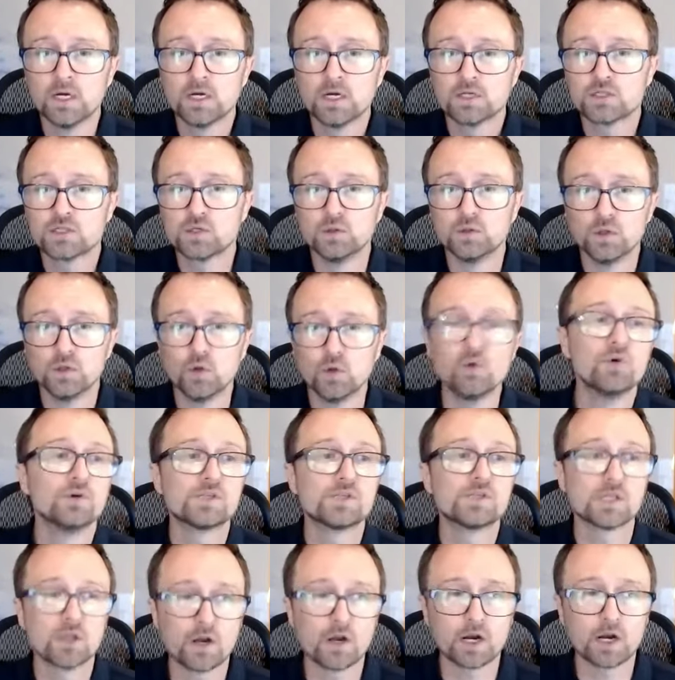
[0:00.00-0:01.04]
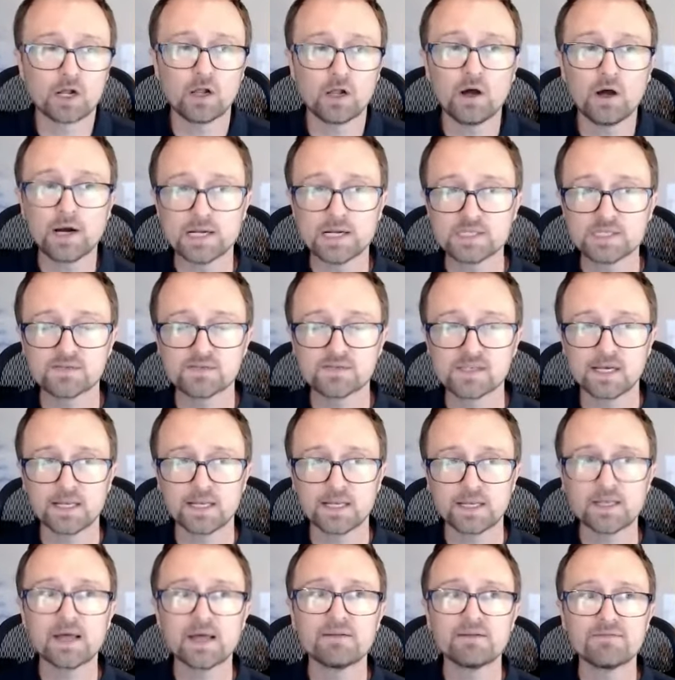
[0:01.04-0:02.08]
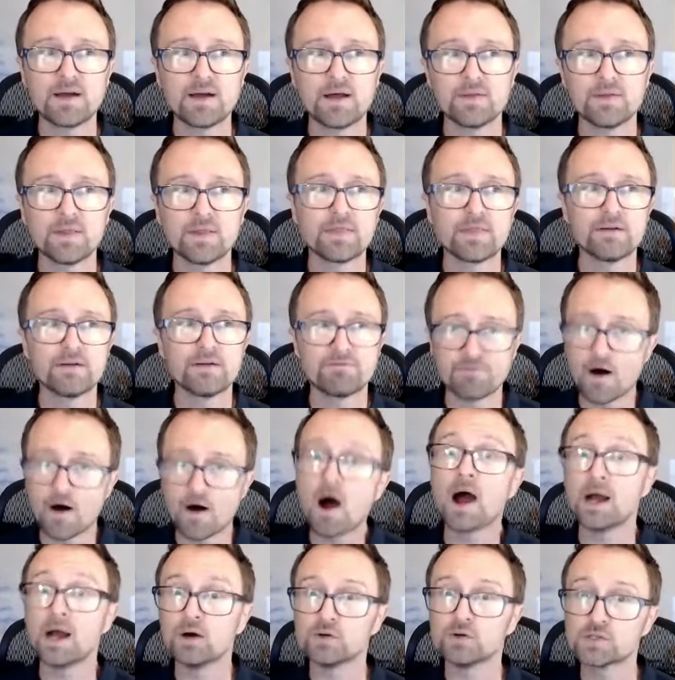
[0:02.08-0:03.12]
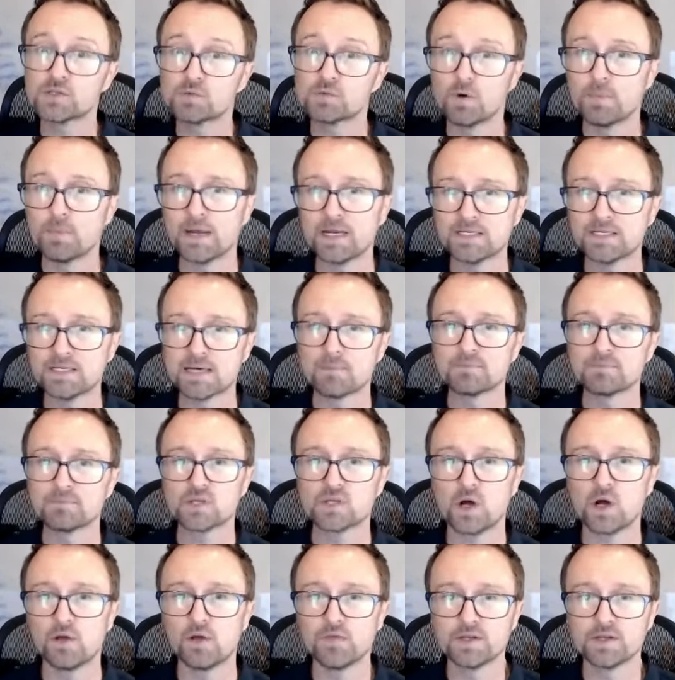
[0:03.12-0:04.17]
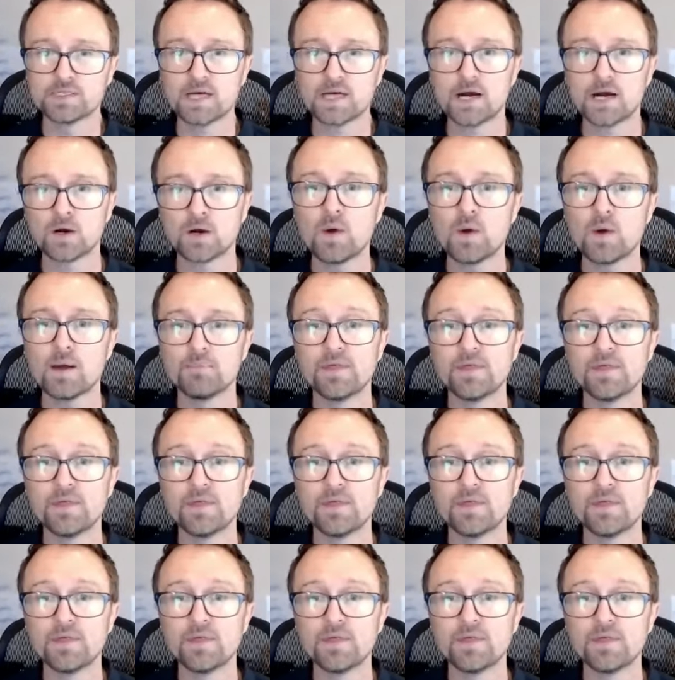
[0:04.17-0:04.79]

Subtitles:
to lose a lot of clients if suddenly they found their files were being dumped on the dark web.